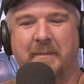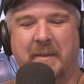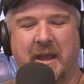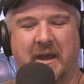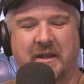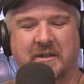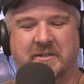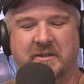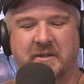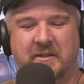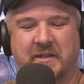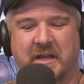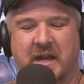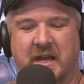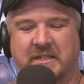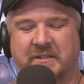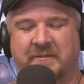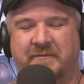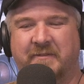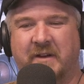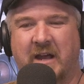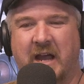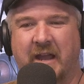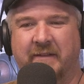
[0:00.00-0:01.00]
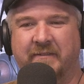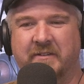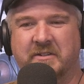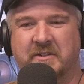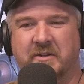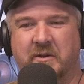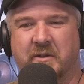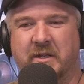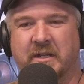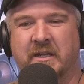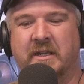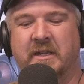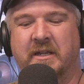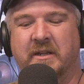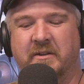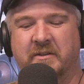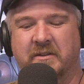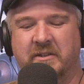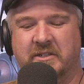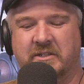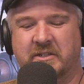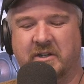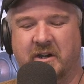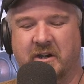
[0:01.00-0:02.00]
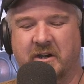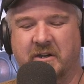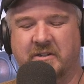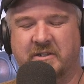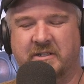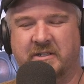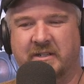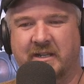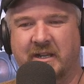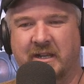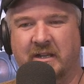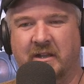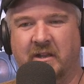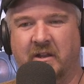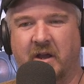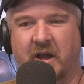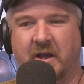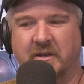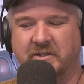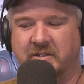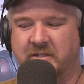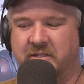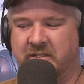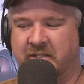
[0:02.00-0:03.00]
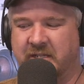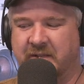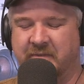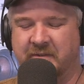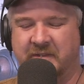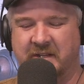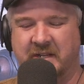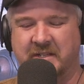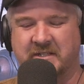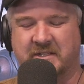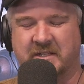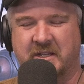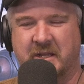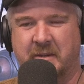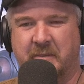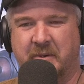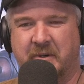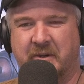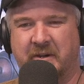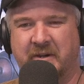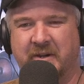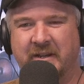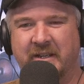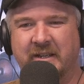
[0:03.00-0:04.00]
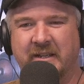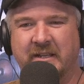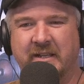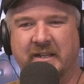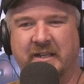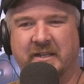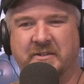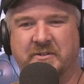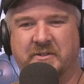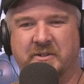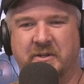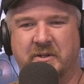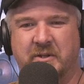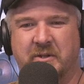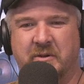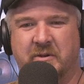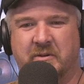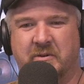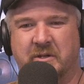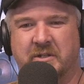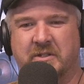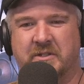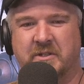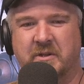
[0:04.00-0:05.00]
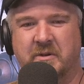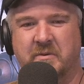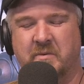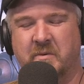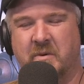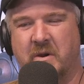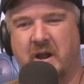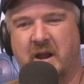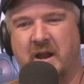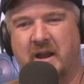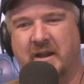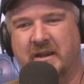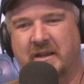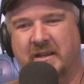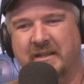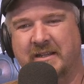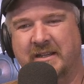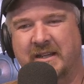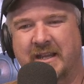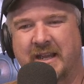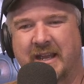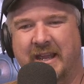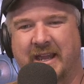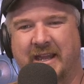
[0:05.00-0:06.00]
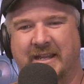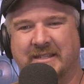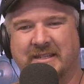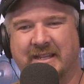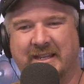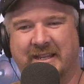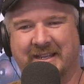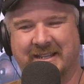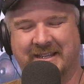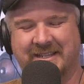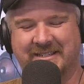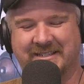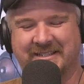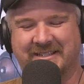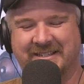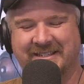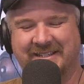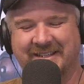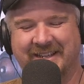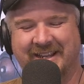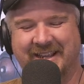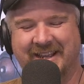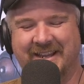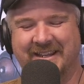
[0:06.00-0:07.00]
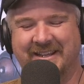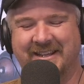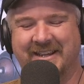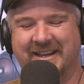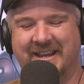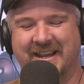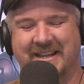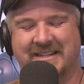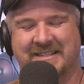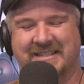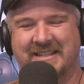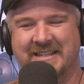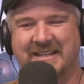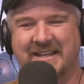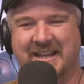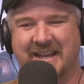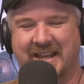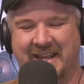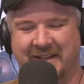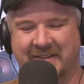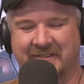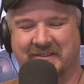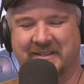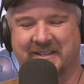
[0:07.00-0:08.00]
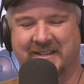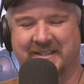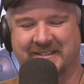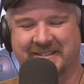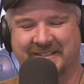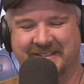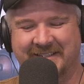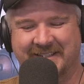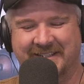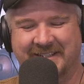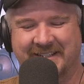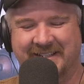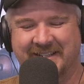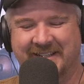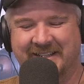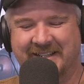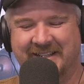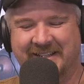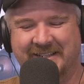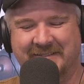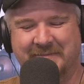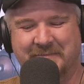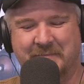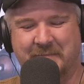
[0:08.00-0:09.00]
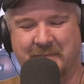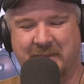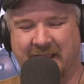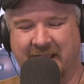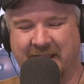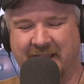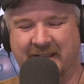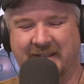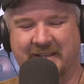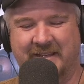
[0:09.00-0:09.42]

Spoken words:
came out in 2005 and totally killed the charts and launched 7 Day Slumber into Christian rock as it is, and you guys nailed it, man.